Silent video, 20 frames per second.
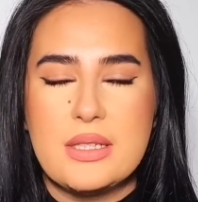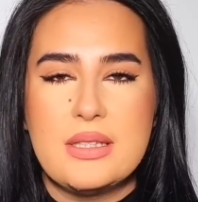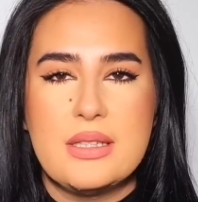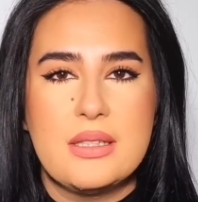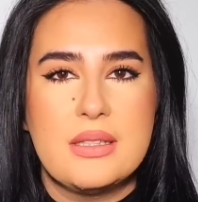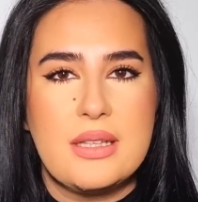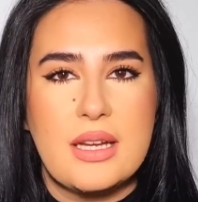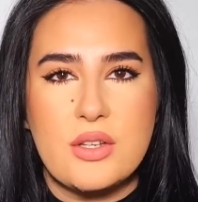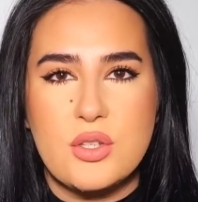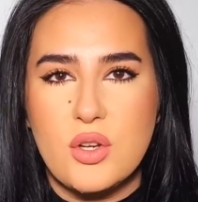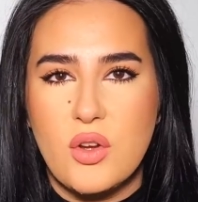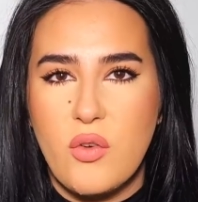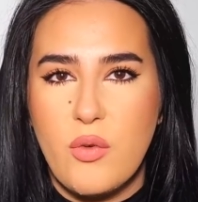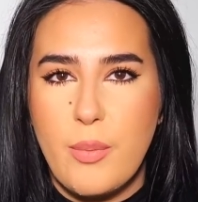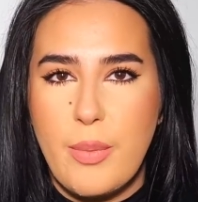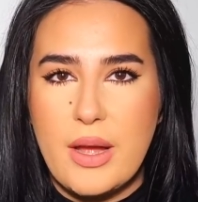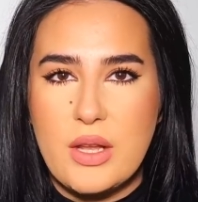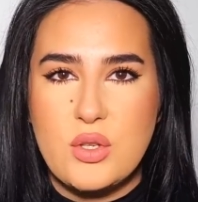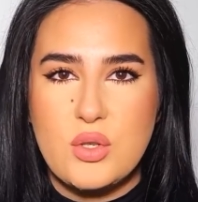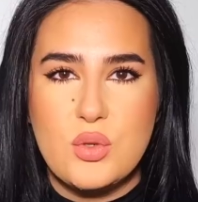a touch
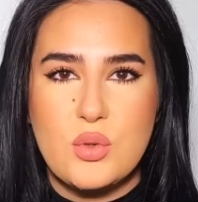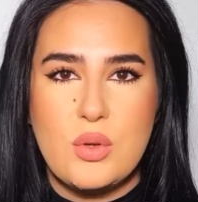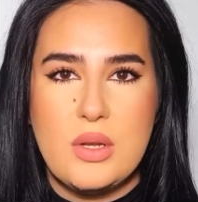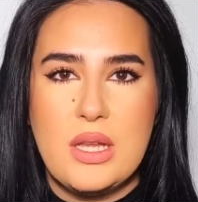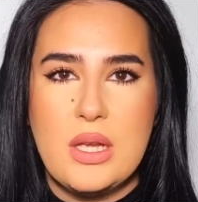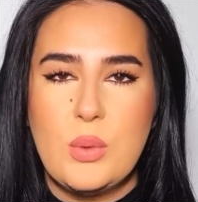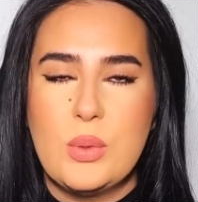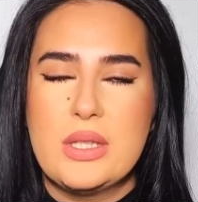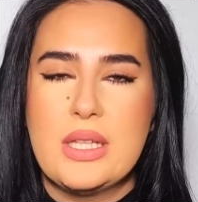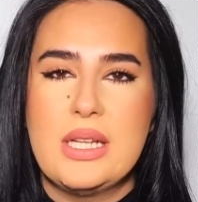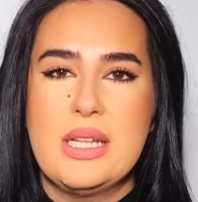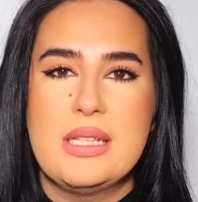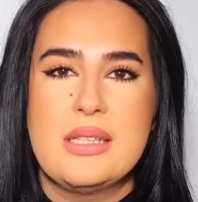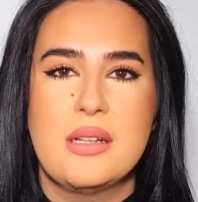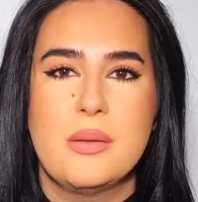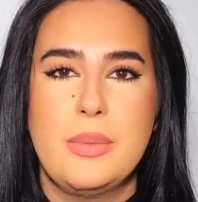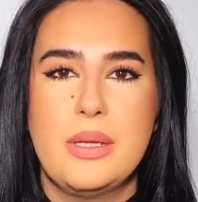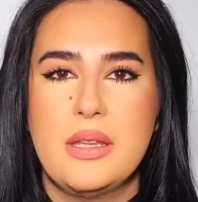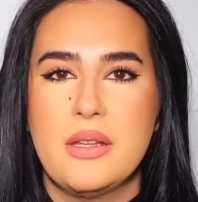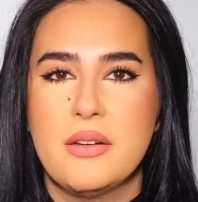of patchouli, with a
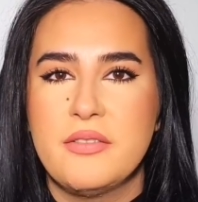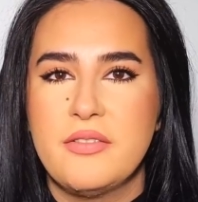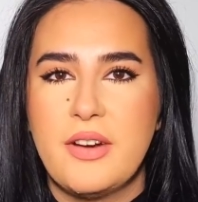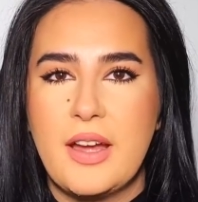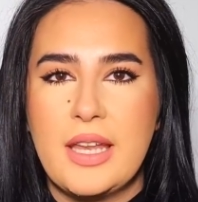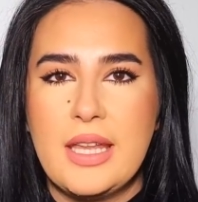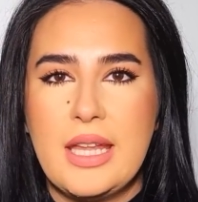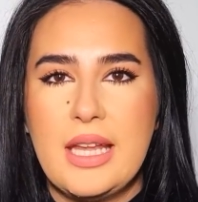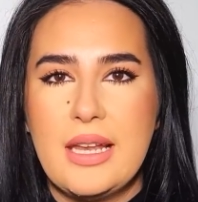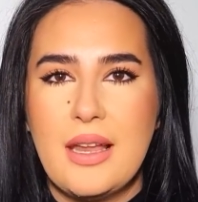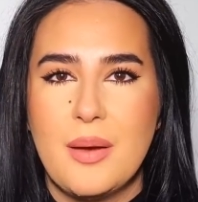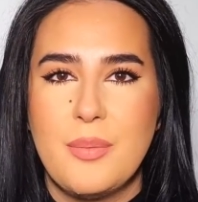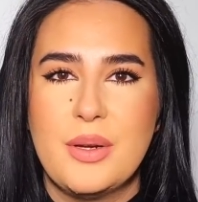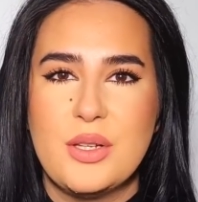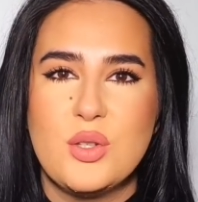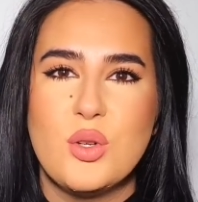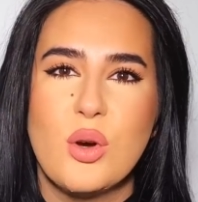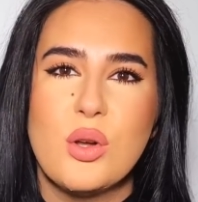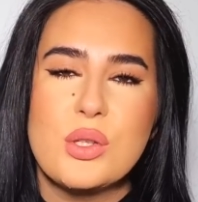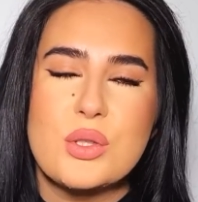little bit of vanilla,
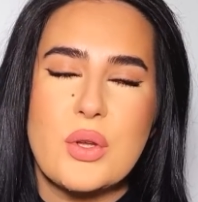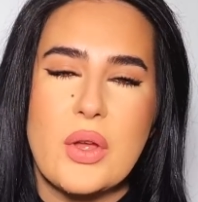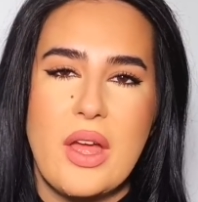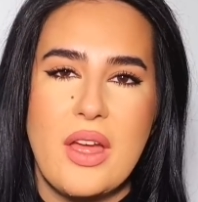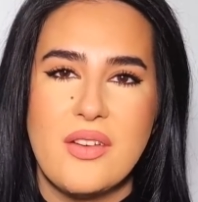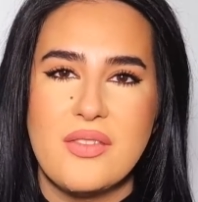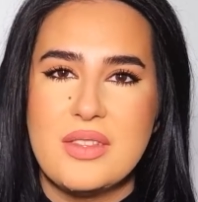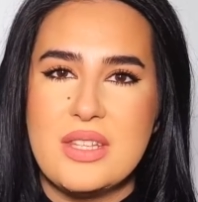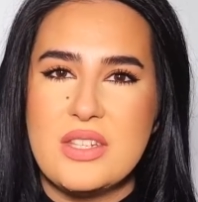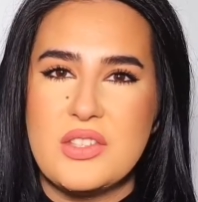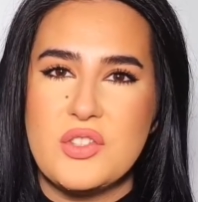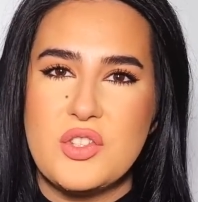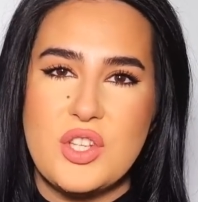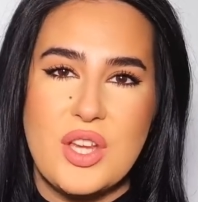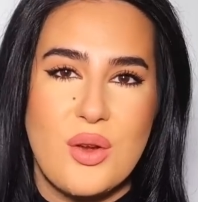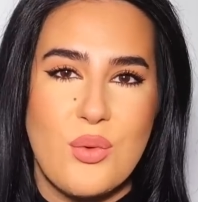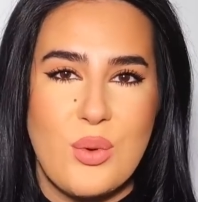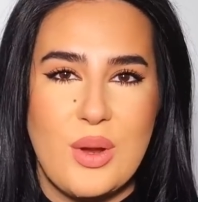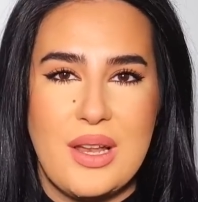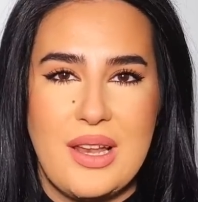but you also have this
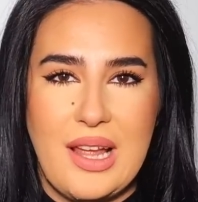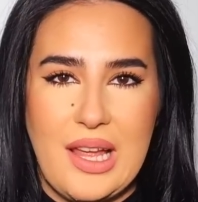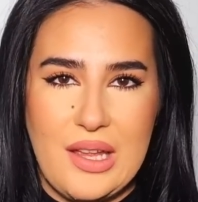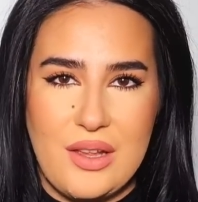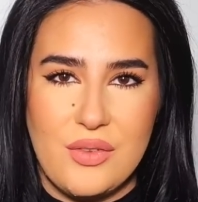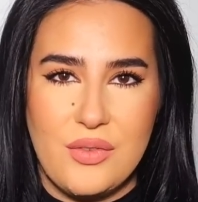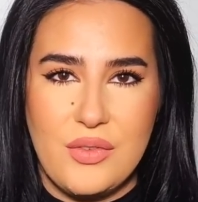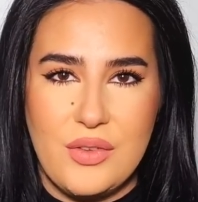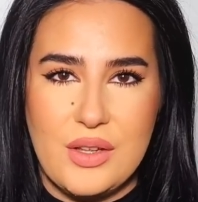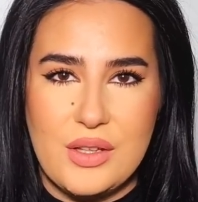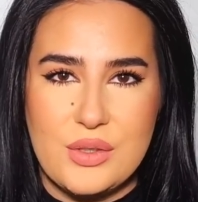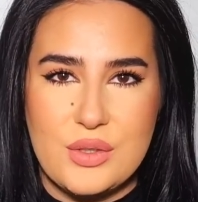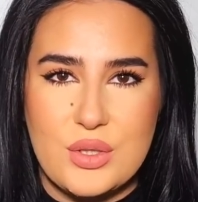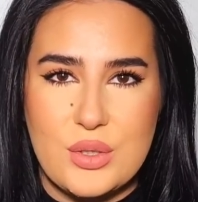cherry-like feel